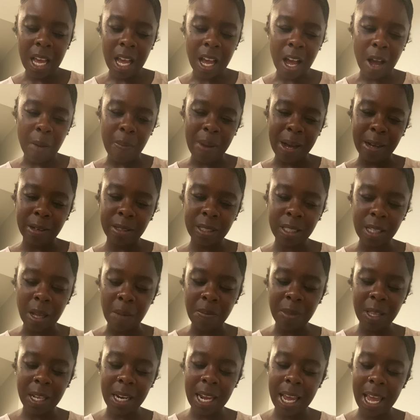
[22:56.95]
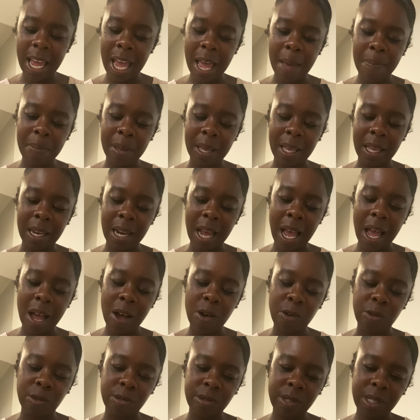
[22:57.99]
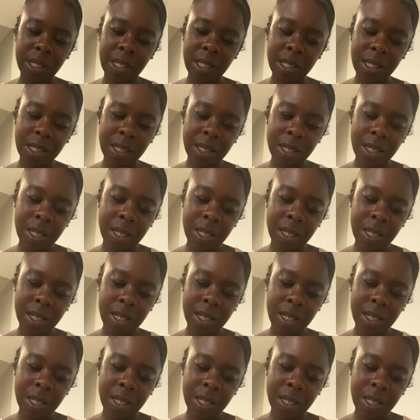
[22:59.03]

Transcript: about something that happened in the house.